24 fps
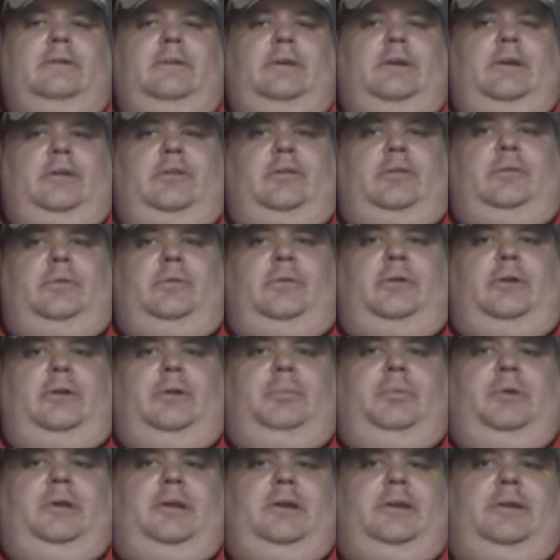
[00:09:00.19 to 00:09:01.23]
hasn't really
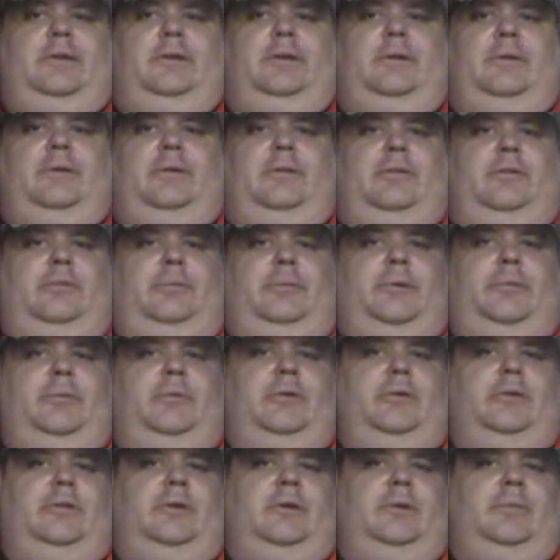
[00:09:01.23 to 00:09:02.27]
panned out and spent
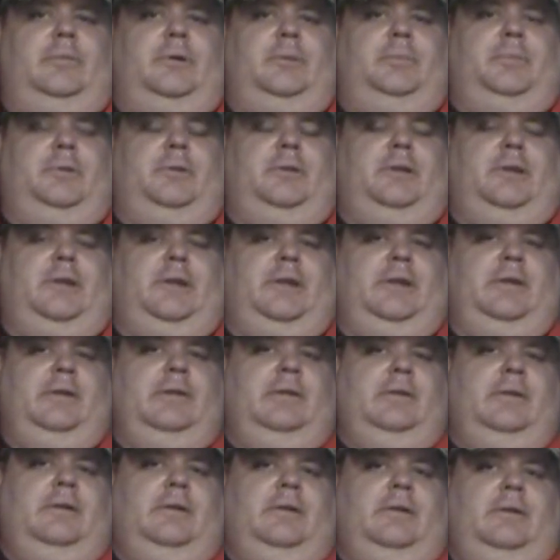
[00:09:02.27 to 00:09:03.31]
more time up in the
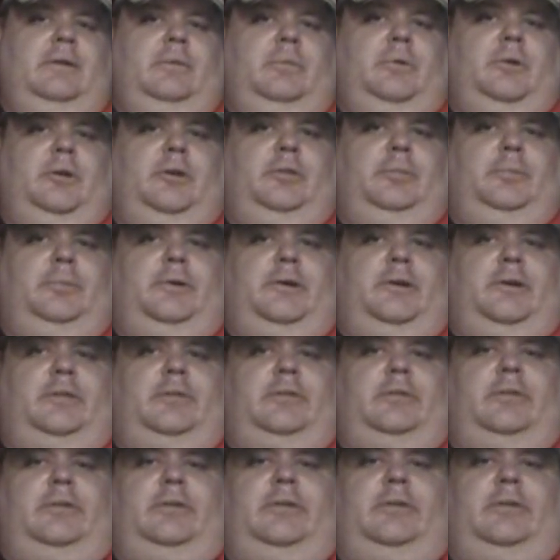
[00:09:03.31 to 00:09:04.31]
press box, or